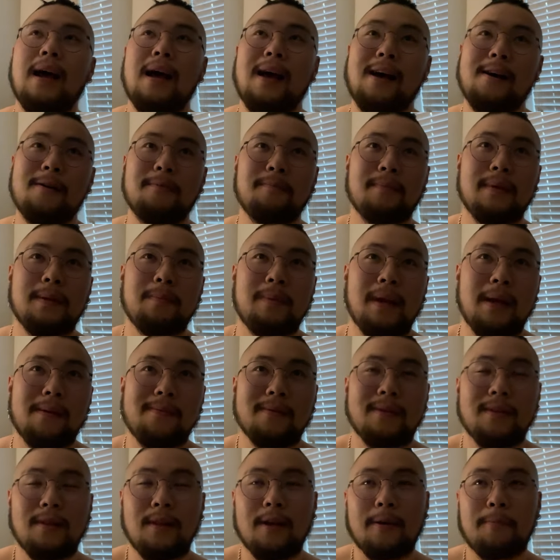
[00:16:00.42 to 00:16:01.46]
help me be able
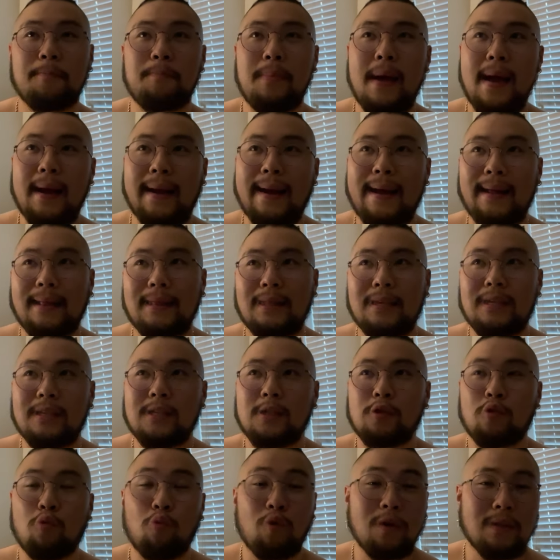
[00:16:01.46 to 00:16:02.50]
to look back at
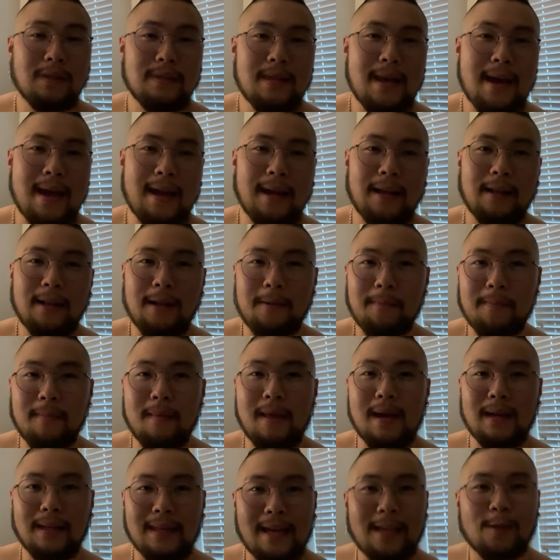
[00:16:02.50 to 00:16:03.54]
this one day and I'm
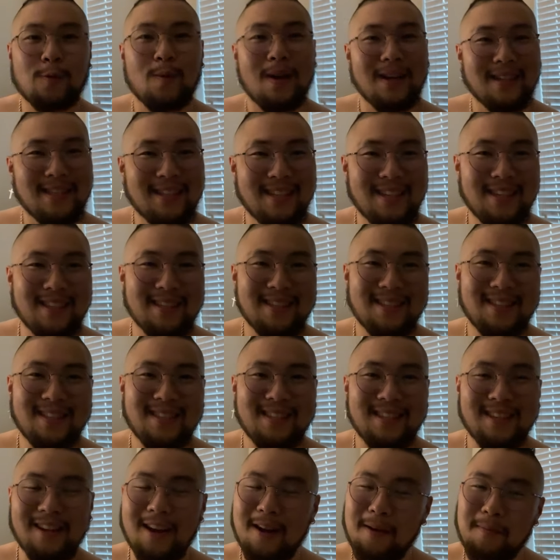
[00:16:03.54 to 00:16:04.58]
like, that's what I did.
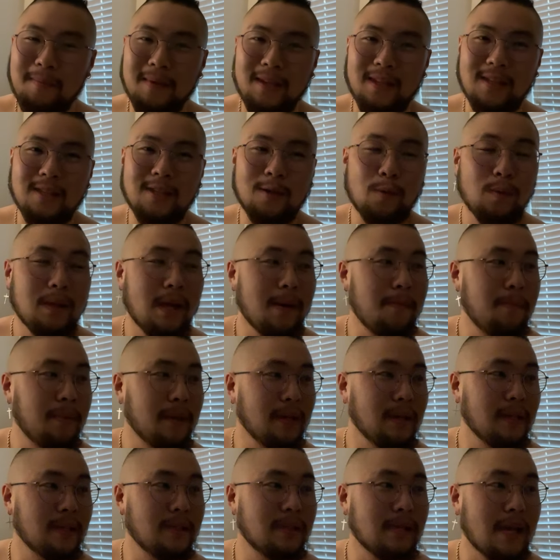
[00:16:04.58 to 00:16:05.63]
You know what I mean? So with that
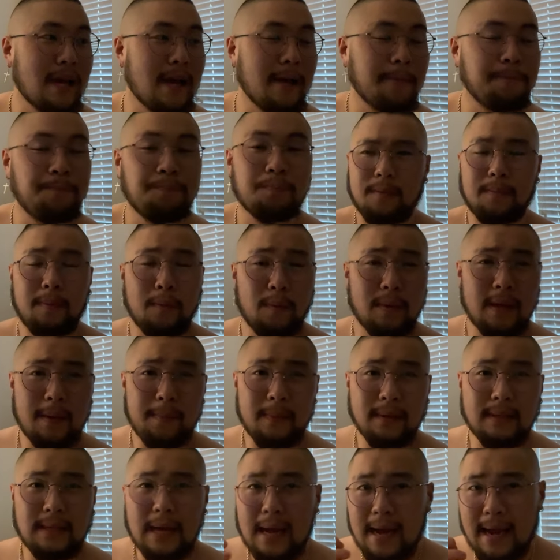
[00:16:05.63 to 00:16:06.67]
being said, but with that
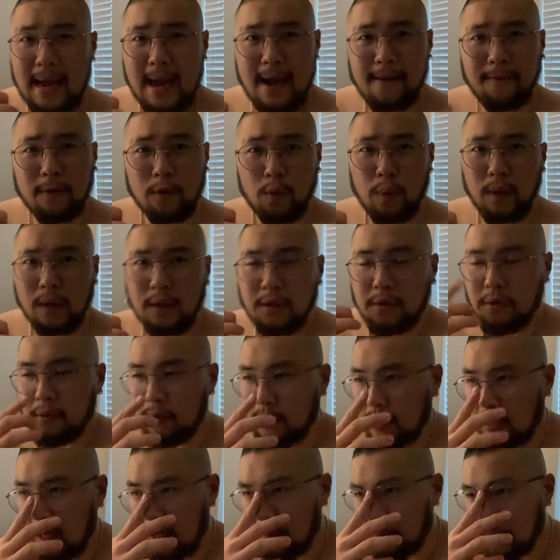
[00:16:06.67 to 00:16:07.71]
being said, I have a quick story
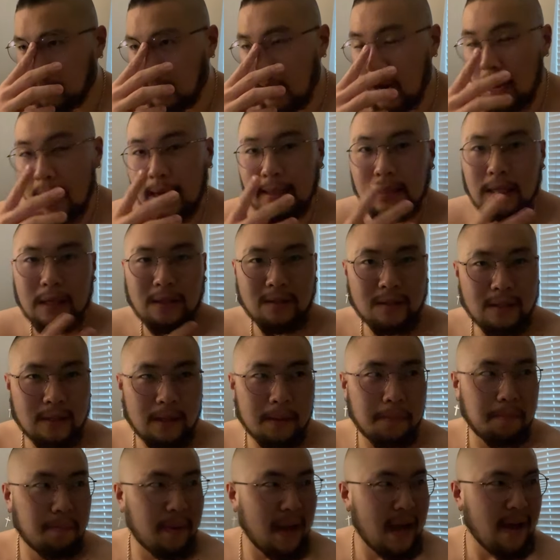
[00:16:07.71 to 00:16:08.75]
time. So as I was in the
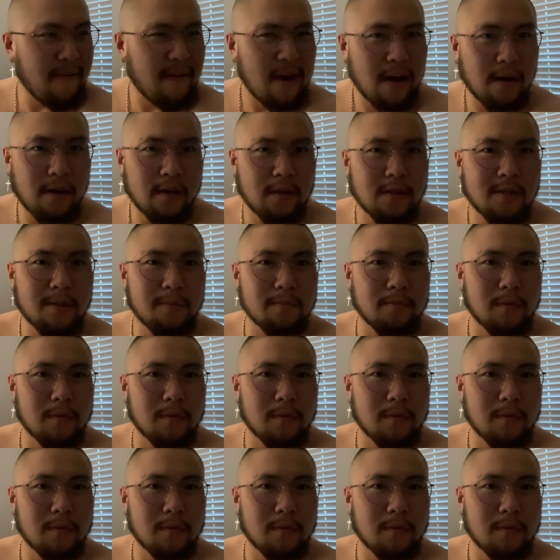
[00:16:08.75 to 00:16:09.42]
bath, I heard some